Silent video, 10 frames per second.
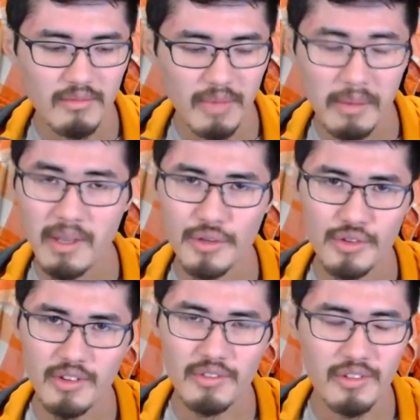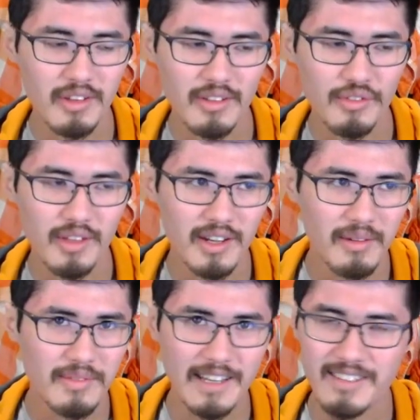Maybe I shouldn't really have stayed
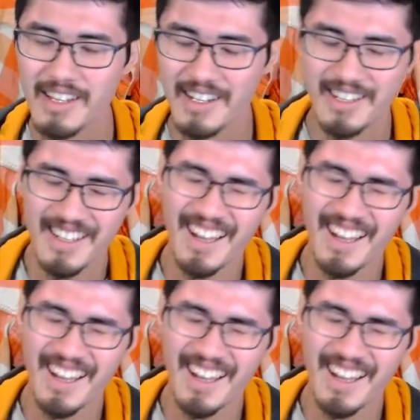up that late.